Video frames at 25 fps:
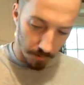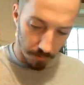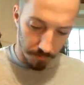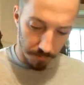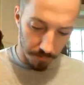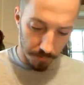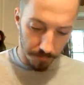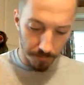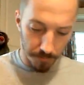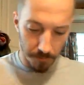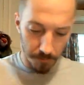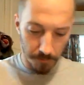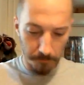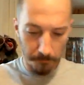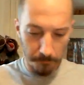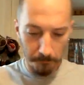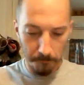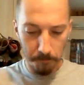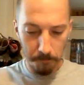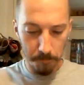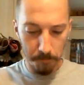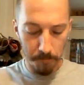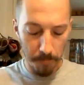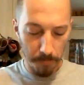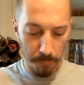over full,
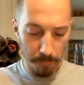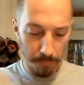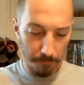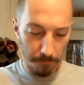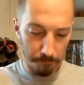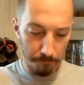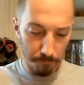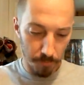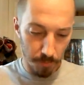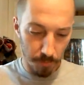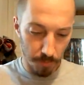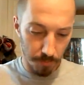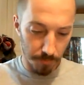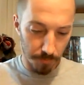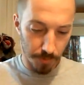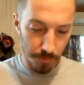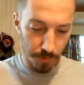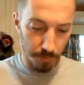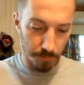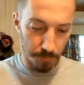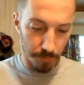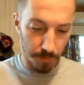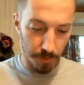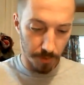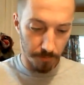so I'm
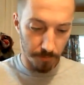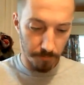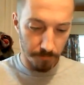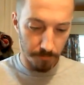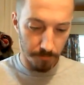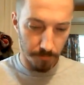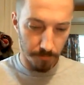sure my